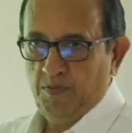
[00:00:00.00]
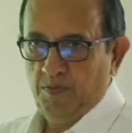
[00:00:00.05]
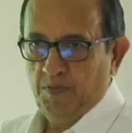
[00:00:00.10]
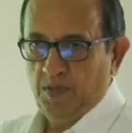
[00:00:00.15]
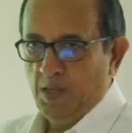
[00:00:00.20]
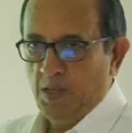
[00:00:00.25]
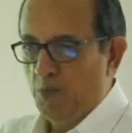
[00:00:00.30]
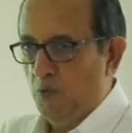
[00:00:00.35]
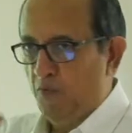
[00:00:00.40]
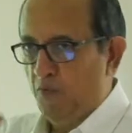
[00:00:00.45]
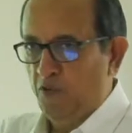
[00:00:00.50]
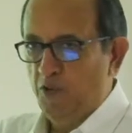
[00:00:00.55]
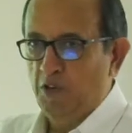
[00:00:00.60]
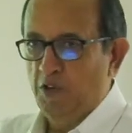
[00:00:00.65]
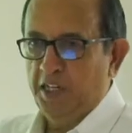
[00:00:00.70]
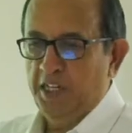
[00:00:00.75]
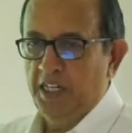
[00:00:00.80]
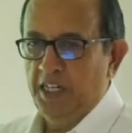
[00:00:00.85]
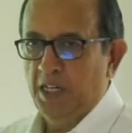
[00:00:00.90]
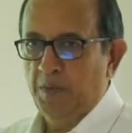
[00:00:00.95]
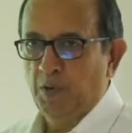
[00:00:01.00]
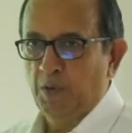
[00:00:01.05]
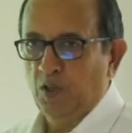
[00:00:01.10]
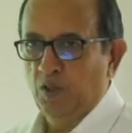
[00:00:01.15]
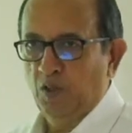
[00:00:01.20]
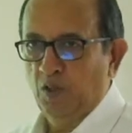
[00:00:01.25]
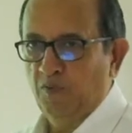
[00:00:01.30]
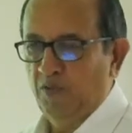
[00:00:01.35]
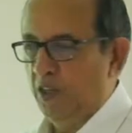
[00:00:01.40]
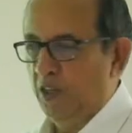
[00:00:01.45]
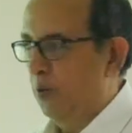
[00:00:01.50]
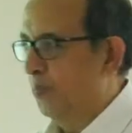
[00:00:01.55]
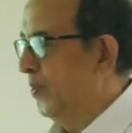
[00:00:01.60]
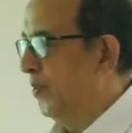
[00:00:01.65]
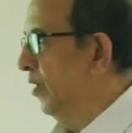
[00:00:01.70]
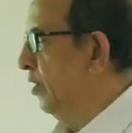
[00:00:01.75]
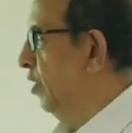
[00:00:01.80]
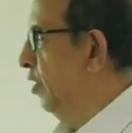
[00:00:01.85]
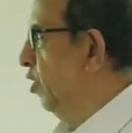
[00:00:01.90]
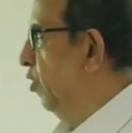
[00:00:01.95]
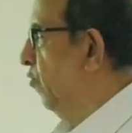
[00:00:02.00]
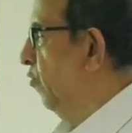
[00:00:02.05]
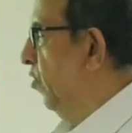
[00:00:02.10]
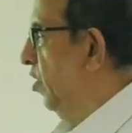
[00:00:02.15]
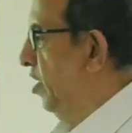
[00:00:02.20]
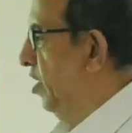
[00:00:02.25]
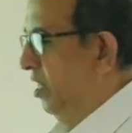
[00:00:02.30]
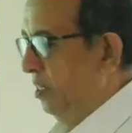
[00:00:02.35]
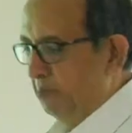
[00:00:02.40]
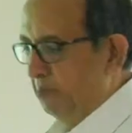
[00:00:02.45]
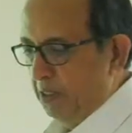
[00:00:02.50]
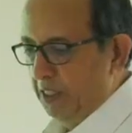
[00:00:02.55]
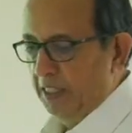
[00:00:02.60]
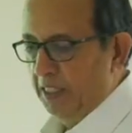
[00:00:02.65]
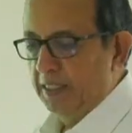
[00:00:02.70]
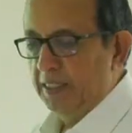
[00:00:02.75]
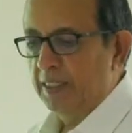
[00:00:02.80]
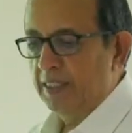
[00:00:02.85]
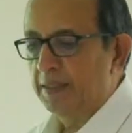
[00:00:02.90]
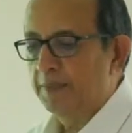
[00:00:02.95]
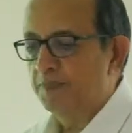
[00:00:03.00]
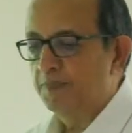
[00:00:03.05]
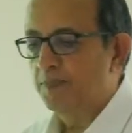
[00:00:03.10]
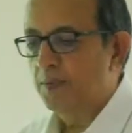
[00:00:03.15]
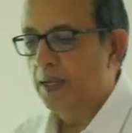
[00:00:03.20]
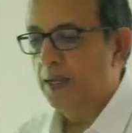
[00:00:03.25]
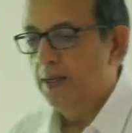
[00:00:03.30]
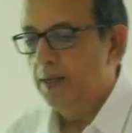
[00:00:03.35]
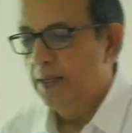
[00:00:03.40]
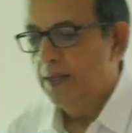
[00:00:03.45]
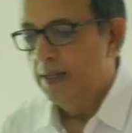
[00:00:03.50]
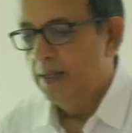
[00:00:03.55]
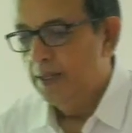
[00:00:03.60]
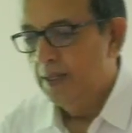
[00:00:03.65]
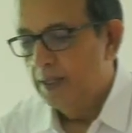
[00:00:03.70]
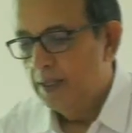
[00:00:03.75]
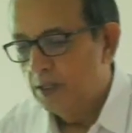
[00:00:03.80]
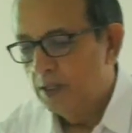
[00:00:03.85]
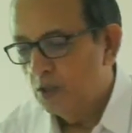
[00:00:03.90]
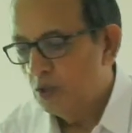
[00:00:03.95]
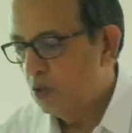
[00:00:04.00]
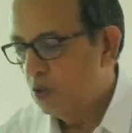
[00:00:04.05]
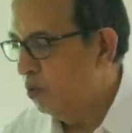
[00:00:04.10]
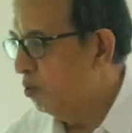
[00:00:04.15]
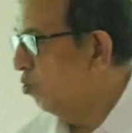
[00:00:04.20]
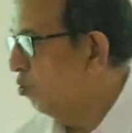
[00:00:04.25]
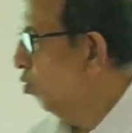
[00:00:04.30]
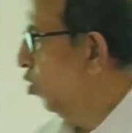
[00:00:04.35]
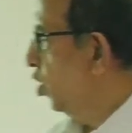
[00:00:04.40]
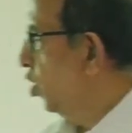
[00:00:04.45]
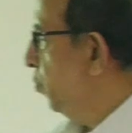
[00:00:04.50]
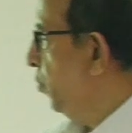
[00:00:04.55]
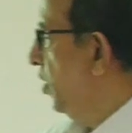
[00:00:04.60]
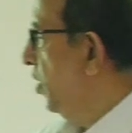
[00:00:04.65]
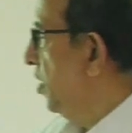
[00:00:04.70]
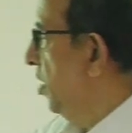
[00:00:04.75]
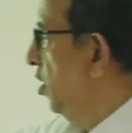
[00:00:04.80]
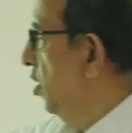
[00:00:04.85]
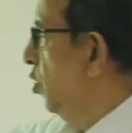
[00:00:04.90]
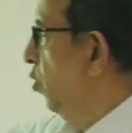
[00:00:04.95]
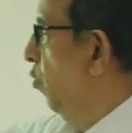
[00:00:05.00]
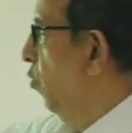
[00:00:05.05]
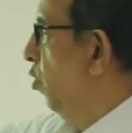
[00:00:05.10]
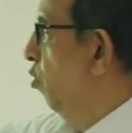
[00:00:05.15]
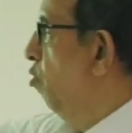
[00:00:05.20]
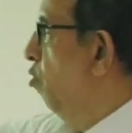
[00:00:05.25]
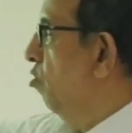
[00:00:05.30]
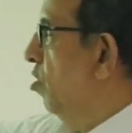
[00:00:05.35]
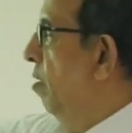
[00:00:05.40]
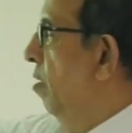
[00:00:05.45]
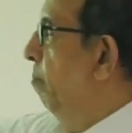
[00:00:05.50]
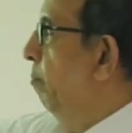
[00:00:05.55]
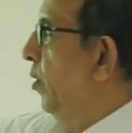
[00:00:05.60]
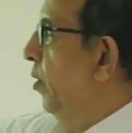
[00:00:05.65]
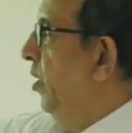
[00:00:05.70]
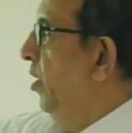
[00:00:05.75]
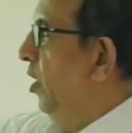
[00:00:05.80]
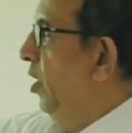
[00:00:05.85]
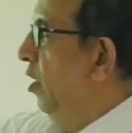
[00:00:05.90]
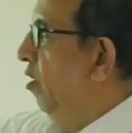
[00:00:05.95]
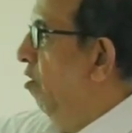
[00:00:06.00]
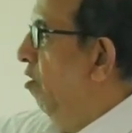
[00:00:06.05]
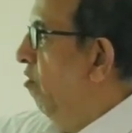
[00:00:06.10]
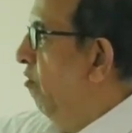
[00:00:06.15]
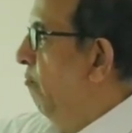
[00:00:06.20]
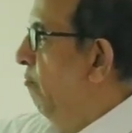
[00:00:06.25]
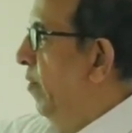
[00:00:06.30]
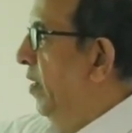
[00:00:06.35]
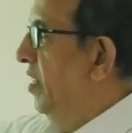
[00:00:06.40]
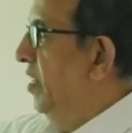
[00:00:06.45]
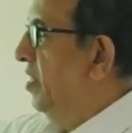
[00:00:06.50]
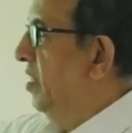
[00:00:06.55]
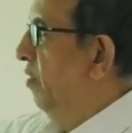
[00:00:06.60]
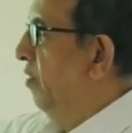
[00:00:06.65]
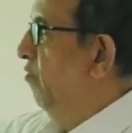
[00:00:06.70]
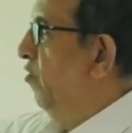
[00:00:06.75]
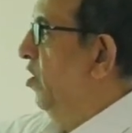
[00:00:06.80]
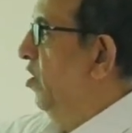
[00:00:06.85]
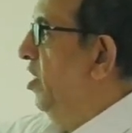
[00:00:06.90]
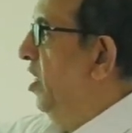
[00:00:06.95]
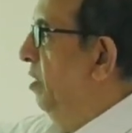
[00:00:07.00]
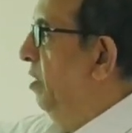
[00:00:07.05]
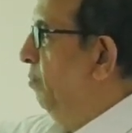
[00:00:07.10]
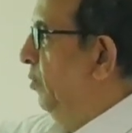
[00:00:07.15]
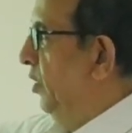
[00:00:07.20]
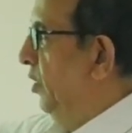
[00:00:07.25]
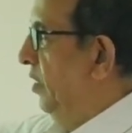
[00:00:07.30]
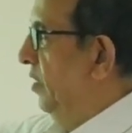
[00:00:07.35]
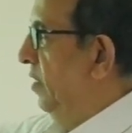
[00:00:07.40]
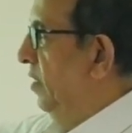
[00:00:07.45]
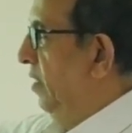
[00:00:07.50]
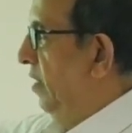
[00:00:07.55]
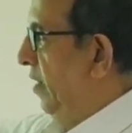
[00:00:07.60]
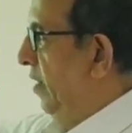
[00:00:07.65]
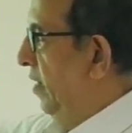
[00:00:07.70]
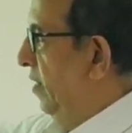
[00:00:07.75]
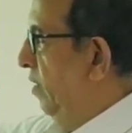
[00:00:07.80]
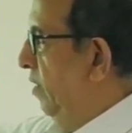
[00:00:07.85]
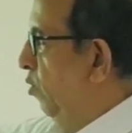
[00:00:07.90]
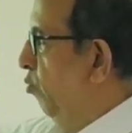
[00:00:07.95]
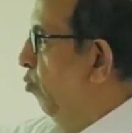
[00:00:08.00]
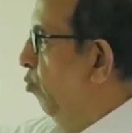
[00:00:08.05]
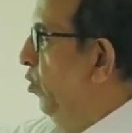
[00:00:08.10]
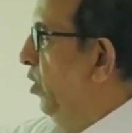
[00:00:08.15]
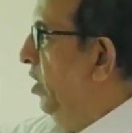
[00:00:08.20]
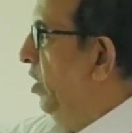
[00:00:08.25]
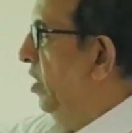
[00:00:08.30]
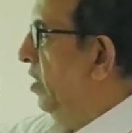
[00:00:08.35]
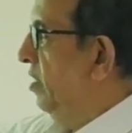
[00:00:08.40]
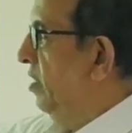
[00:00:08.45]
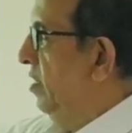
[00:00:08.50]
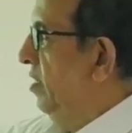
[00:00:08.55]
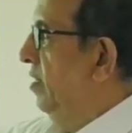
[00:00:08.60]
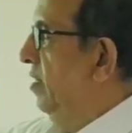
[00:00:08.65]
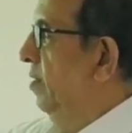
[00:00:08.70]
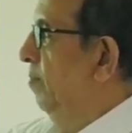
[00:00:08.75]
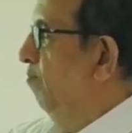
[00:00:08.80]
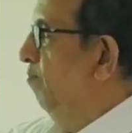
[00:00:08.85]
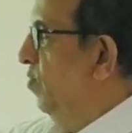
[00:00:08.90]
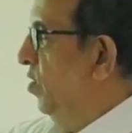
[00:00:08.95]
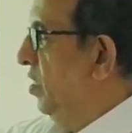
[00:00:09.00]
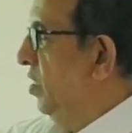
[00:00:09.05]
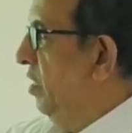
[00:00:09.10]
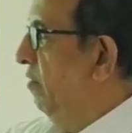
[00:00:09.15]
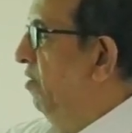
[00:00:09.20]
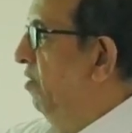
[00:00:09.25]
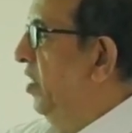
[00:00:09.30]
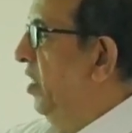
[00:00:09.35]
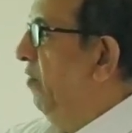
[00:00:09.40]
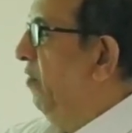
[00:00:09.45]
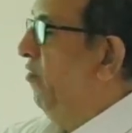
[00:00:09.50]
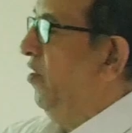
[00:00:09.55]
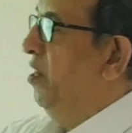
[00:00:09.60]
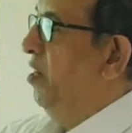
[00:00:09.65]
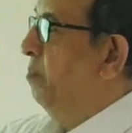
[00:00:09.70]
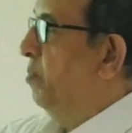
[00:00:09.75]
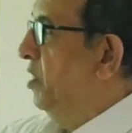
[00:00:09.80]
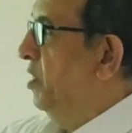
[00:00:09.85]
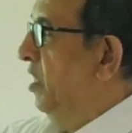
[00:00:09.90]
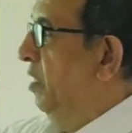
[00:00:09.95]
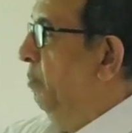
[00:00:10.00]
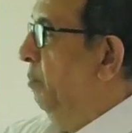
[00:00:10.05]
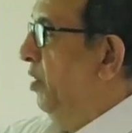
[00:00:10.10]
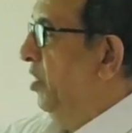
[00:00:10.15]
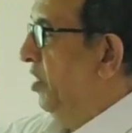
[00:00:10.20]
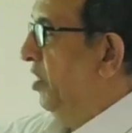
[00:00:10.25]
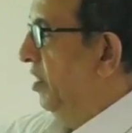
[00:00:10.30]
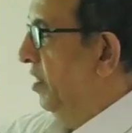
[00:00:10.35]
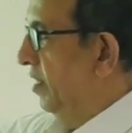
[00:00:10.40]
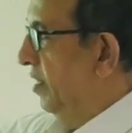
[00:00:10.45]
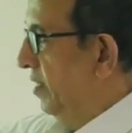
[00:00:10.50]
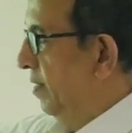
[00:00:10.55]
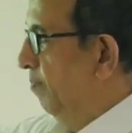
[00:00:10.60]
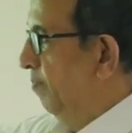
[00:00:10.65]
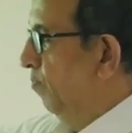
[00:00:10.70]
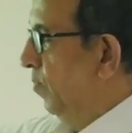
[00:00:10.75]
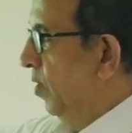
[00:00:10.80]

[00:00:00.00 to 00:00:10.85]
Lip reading: Some of you are here because we operated you for diabetes. So those patients who will go completely off medicine for diabetes, at 2 years, 75% patients.